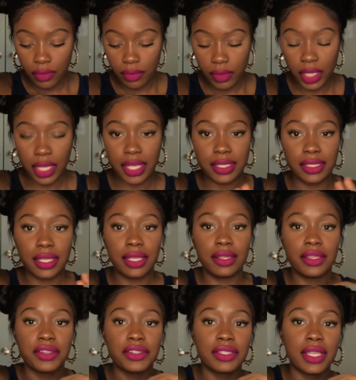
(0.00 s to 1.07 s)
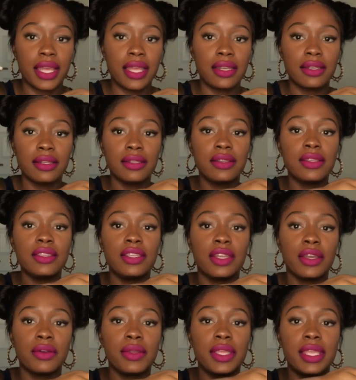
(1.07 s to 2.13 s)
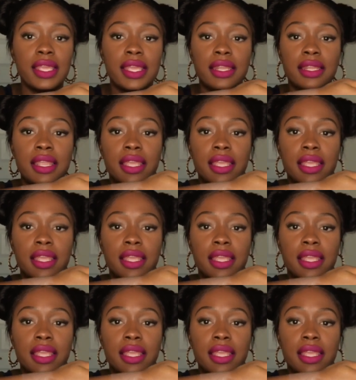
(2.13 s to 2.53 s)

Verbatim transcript: like I said, there's that, you know, it, it,